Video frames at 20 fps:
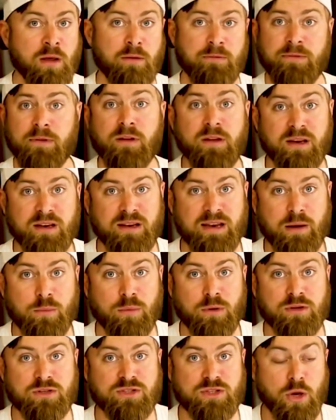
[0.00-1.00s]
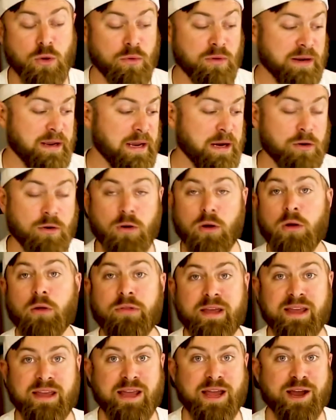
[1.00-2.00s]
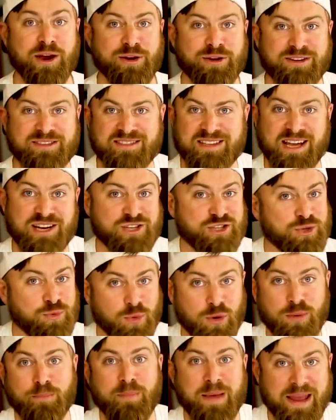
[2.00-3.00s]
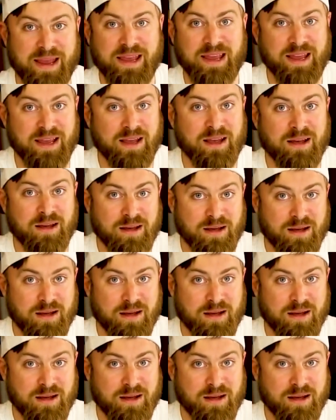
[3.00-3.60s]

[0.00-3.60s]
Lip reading: Affiliate networks don't care. All they care is that you are making